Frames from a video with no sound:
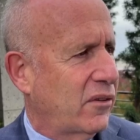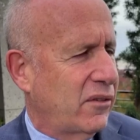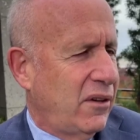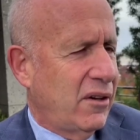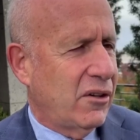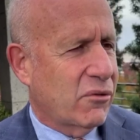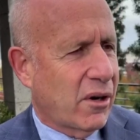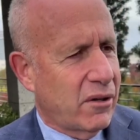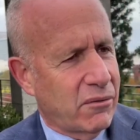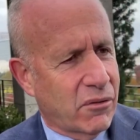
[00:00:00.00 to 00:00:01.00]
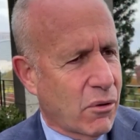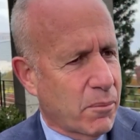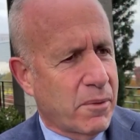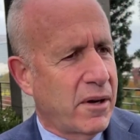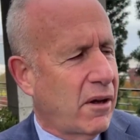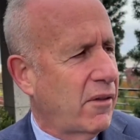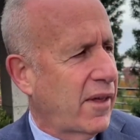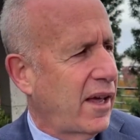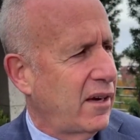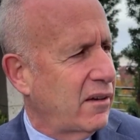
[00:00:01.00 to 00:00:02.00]
And you know, you try to incorporate all
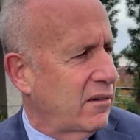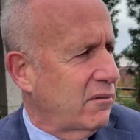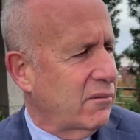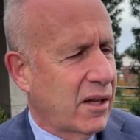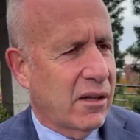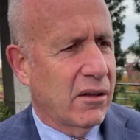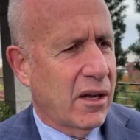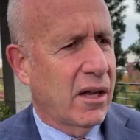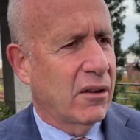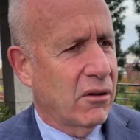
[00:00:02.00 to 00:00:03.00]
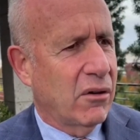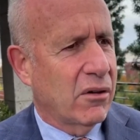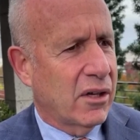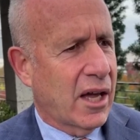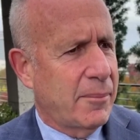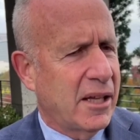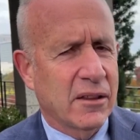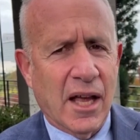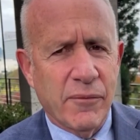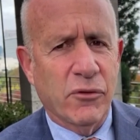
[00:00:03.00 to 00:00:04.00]
that and, and, and learn. You got to be a
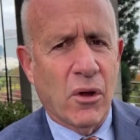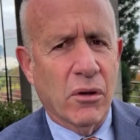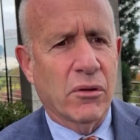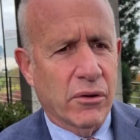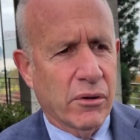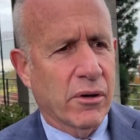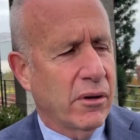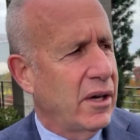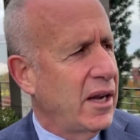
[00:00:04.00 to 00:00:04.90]
lifelong learner.